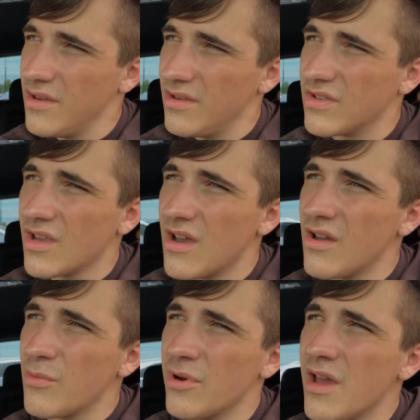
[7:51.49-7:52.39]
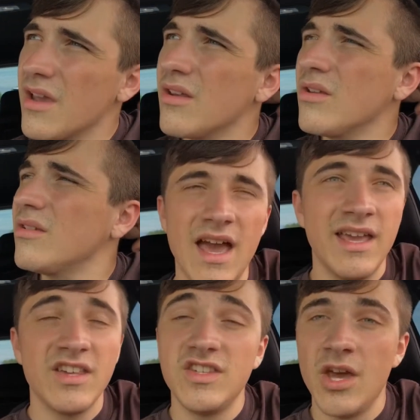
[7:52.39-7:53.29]
is we're not gonna, I
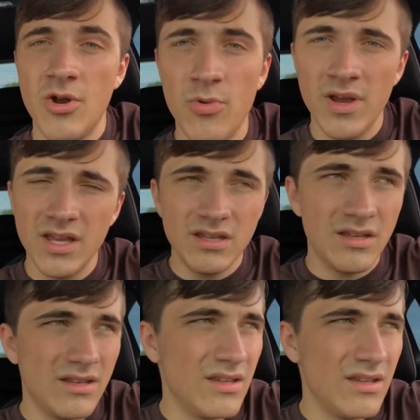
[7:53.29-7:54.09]
guess, ghetto rig it.